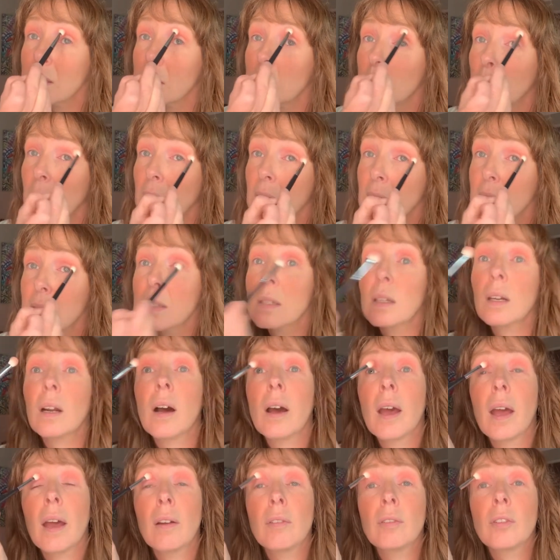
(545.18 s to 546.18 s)
space that
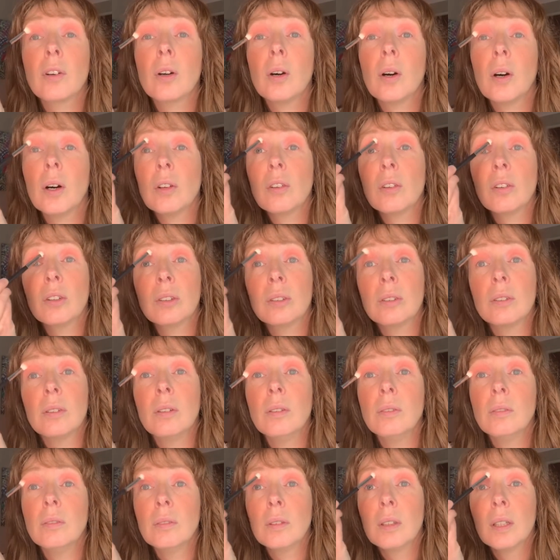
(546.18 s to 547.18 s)
I have got
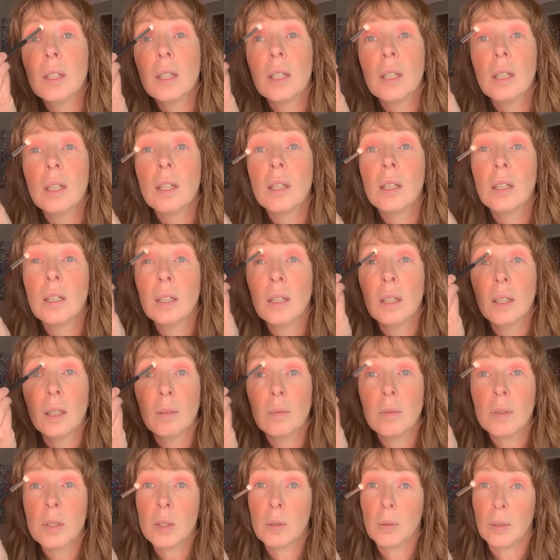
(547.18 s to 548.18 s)

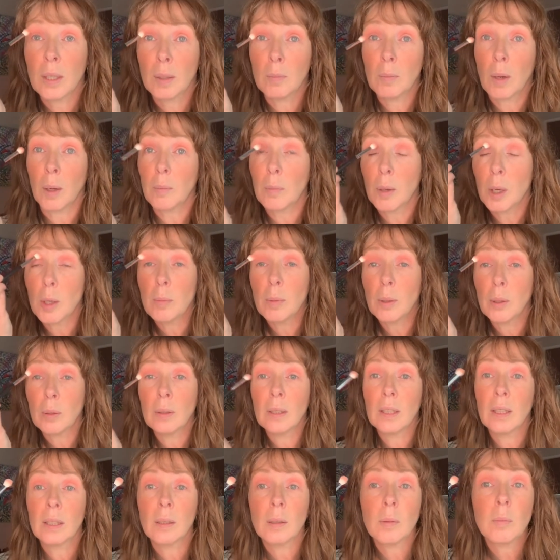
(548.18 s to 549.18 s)
between my mobile
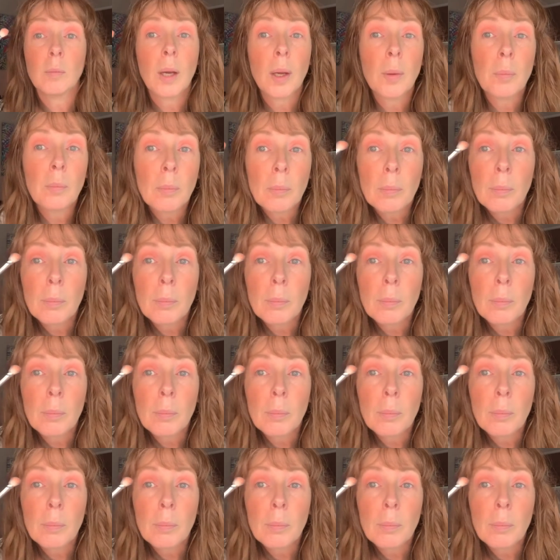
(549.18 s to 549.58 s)
lid and my